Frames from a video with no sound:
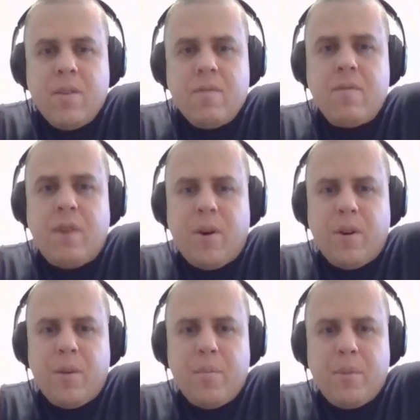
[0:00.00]

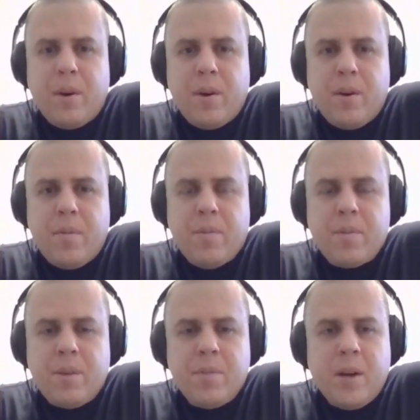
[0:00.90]
volume. But
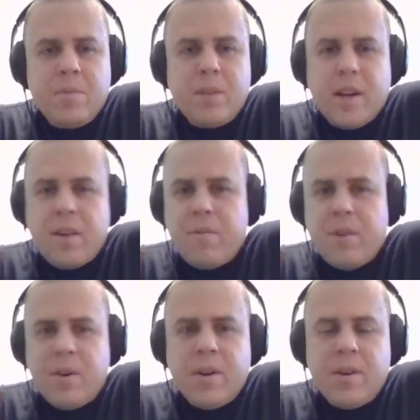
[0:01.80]
sometimes I can
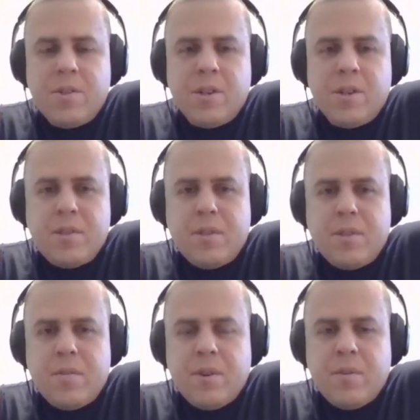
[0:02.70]
really adjust it
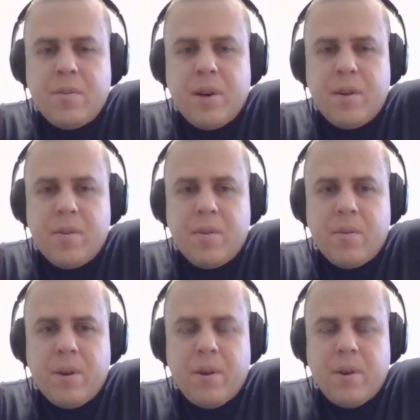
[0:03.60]
really well to
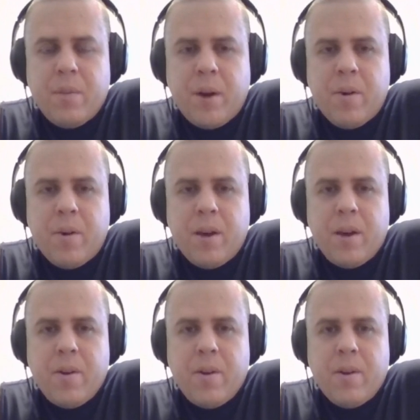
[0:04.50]
where you barely
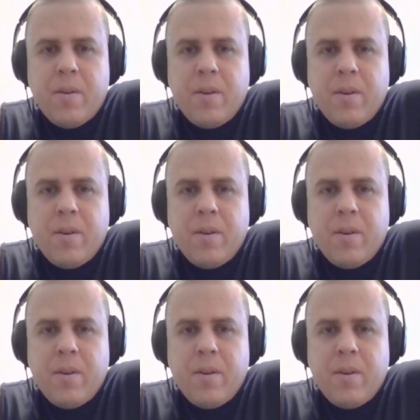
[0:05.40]
hear it.